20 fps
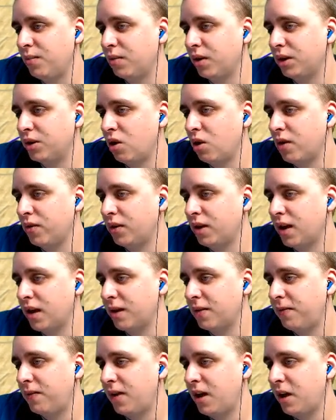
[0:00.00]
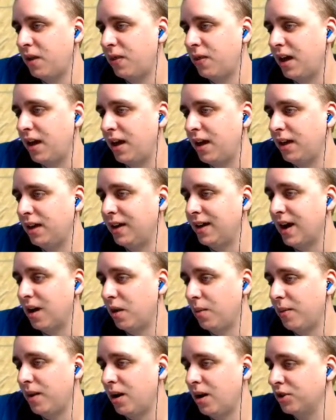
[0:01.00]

but I don't have a lot of faith in Gettleman.